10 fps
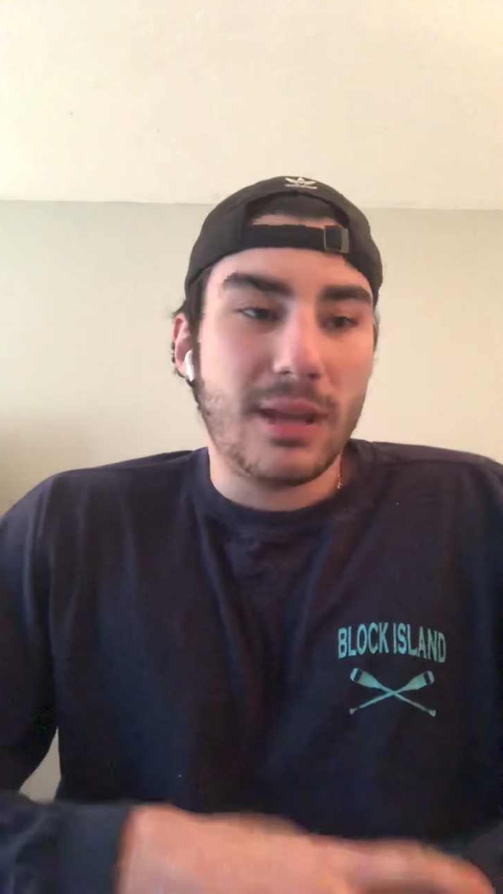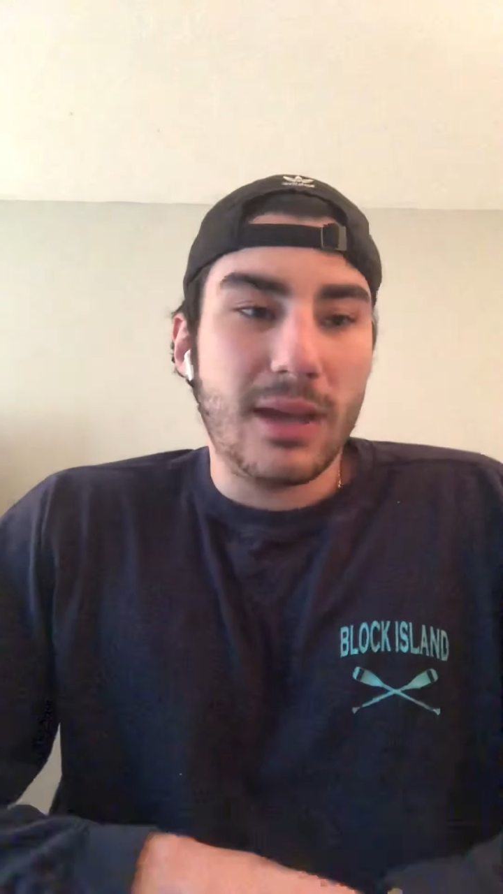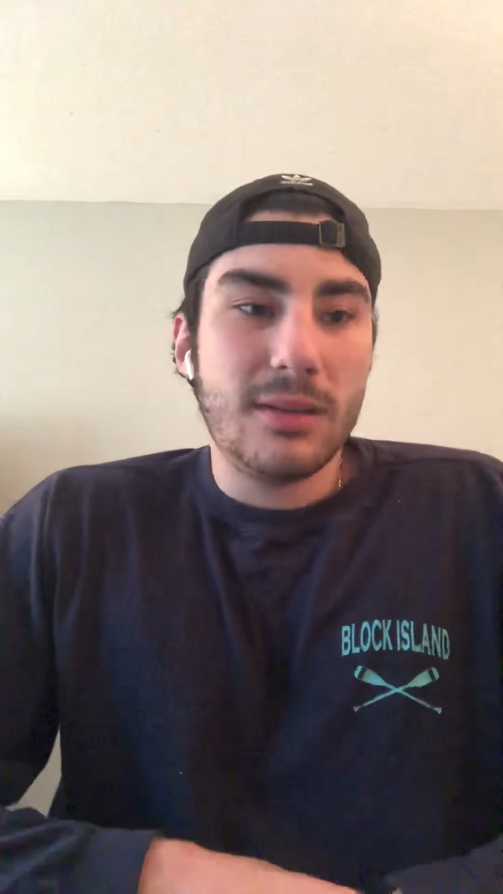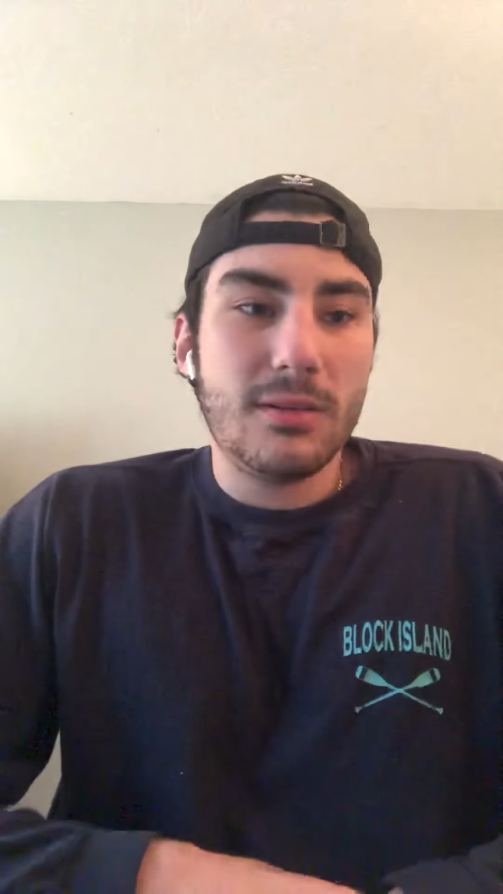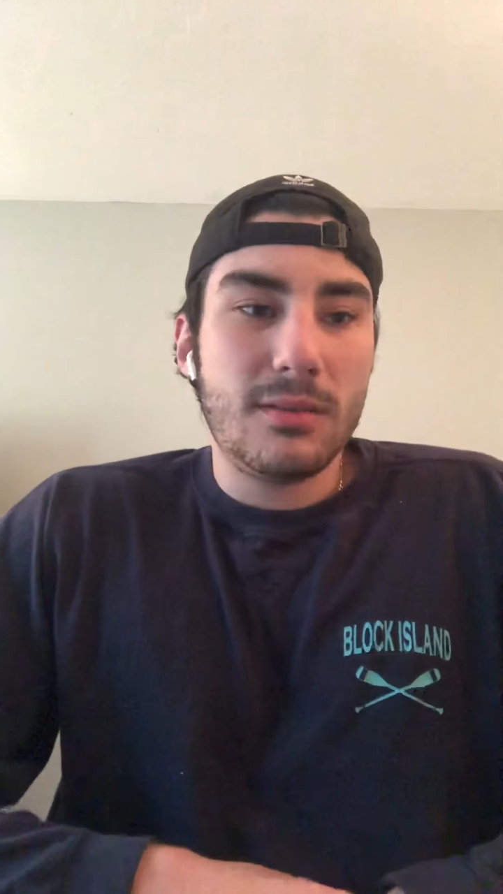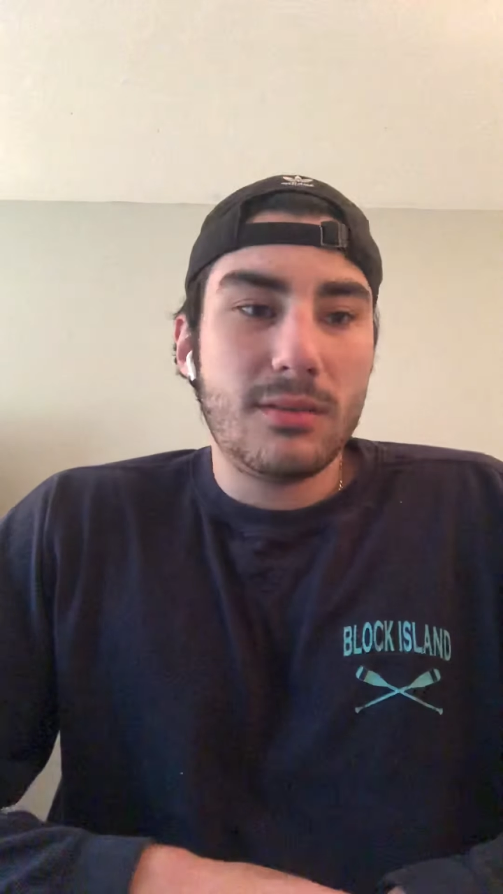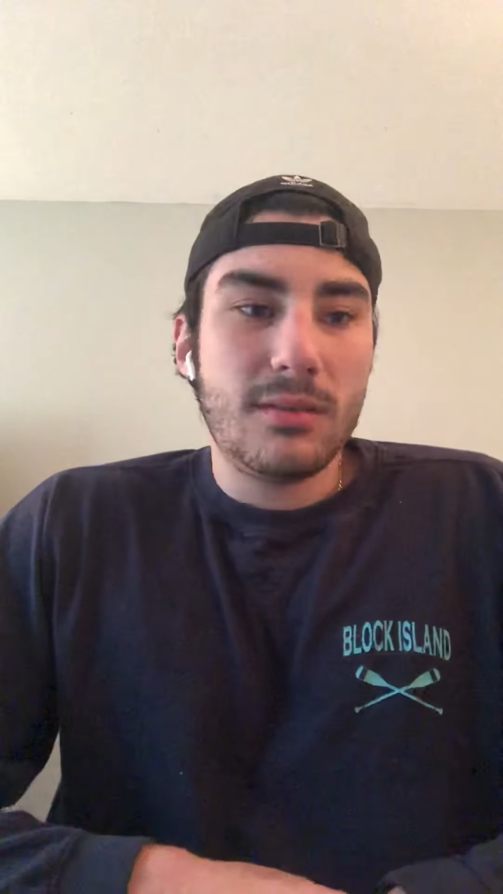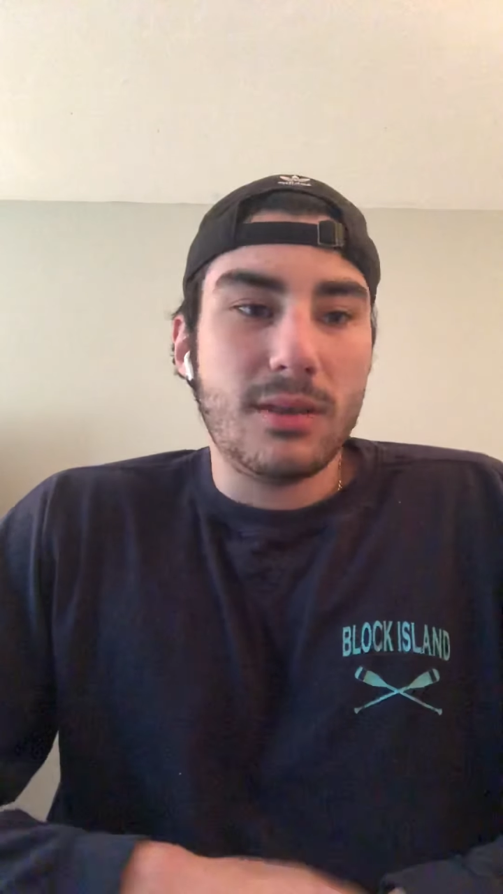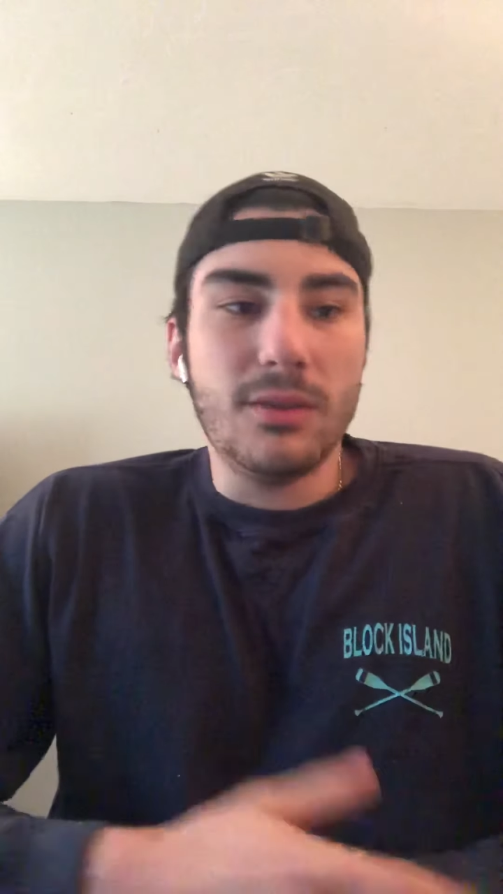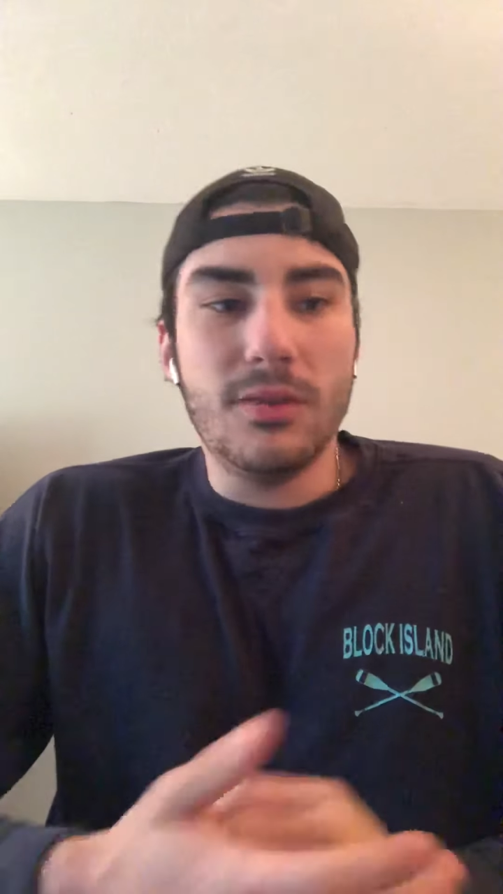that
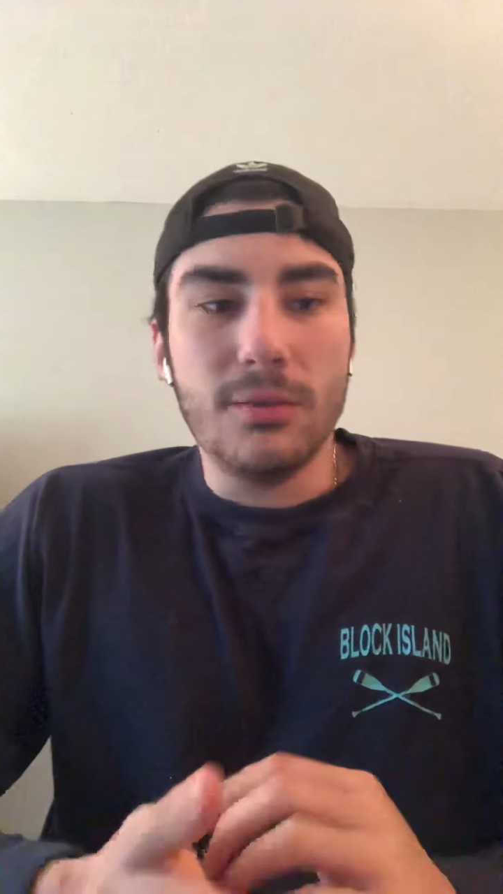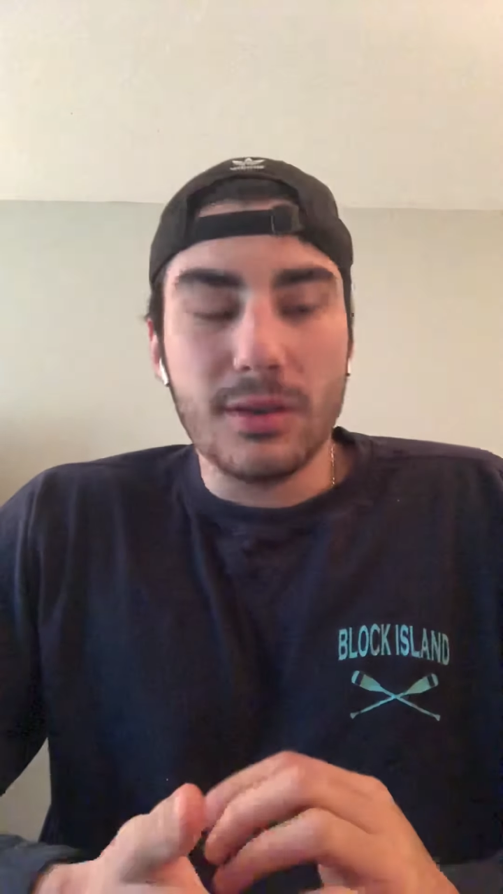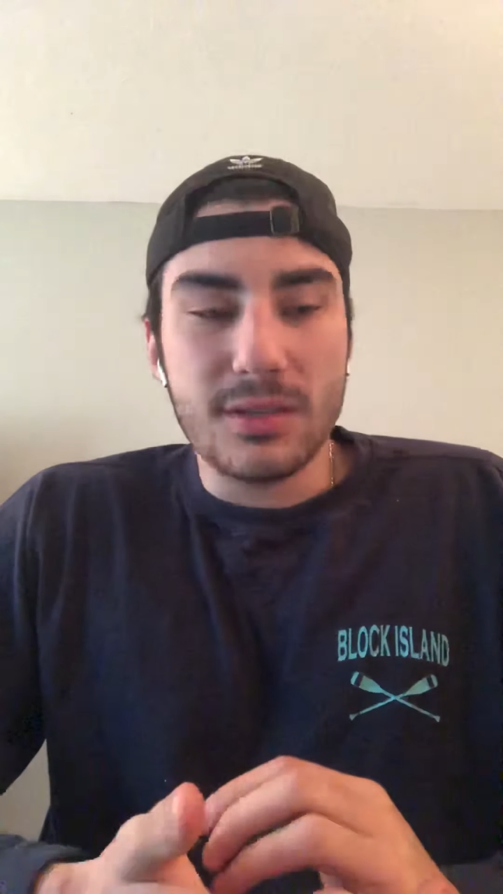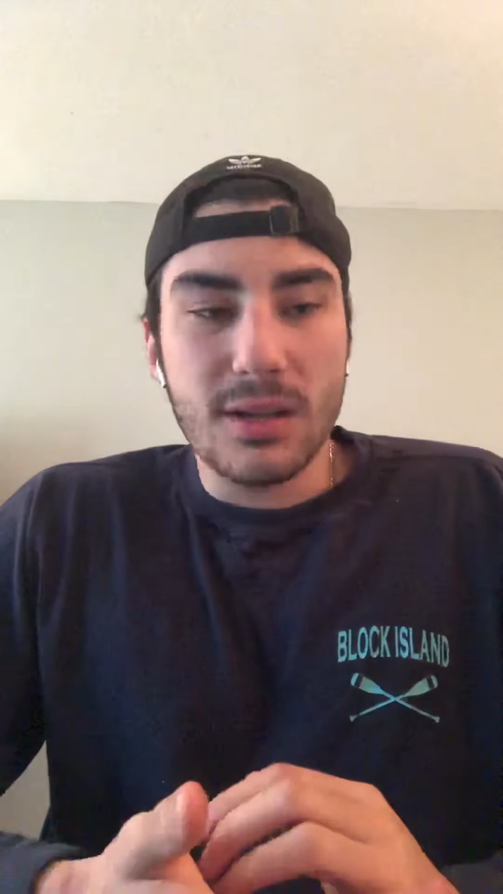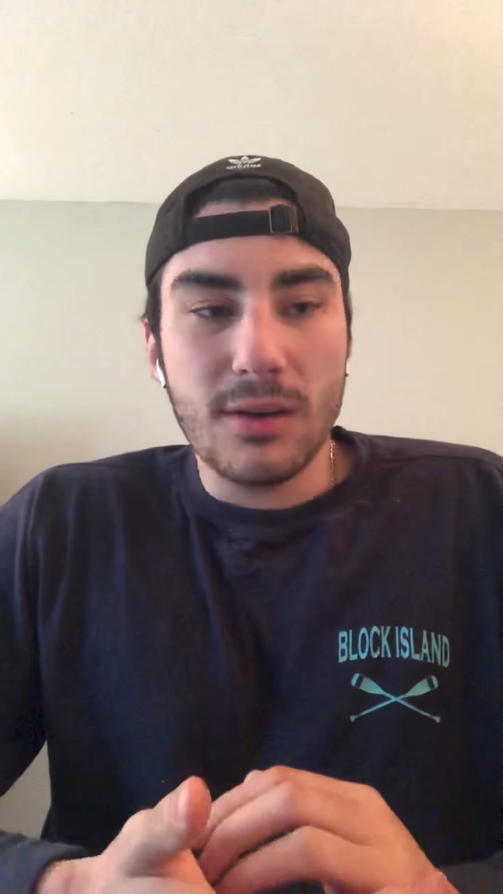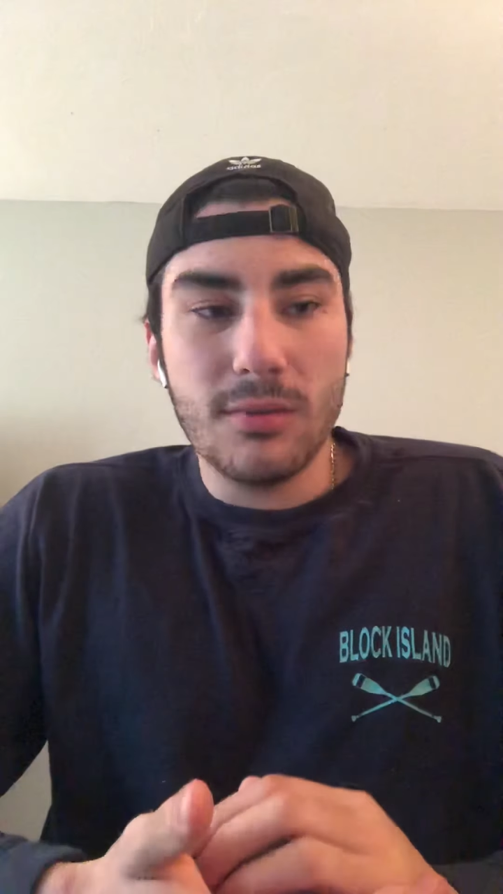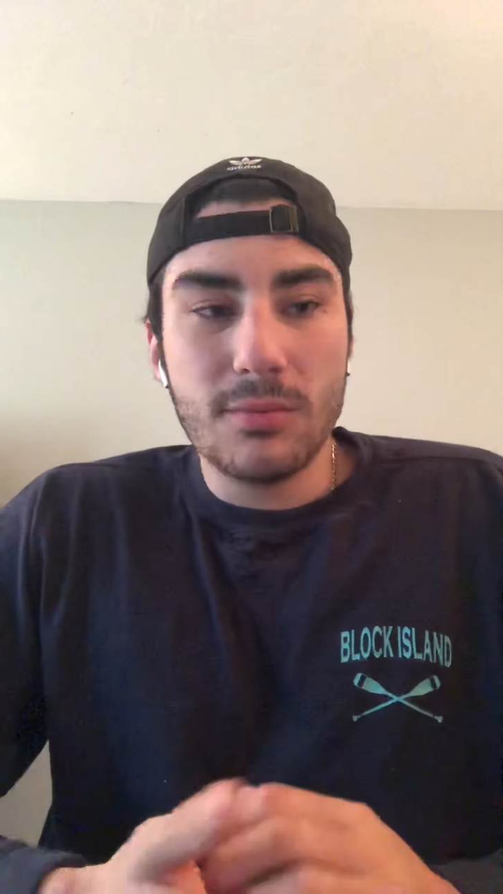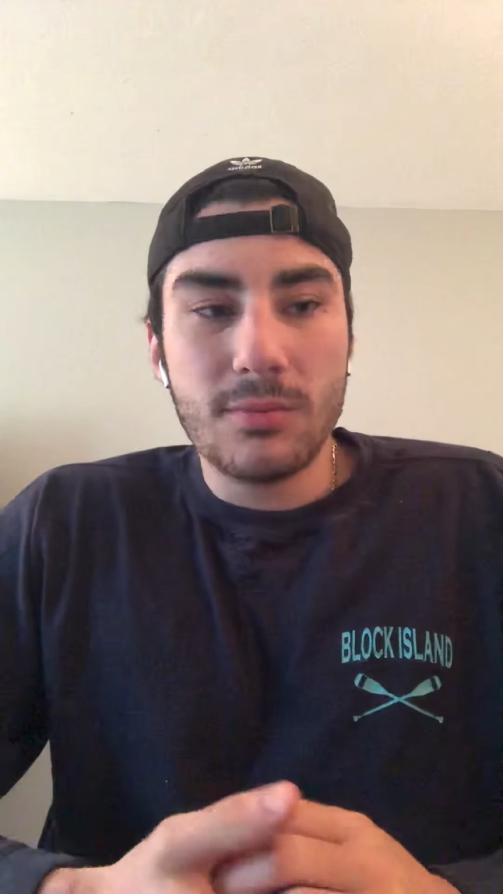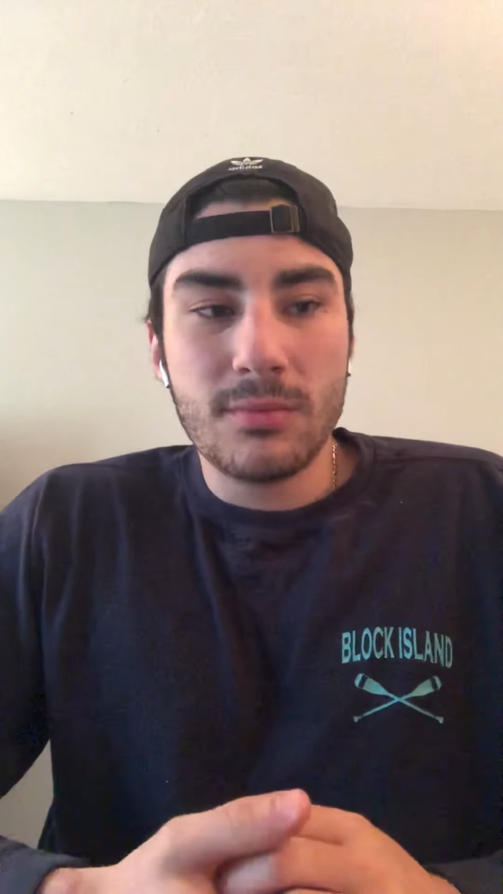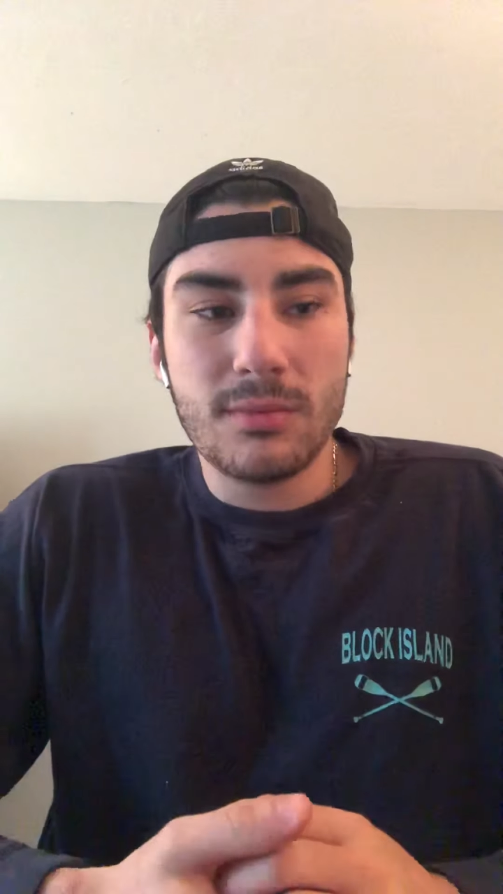in doing so,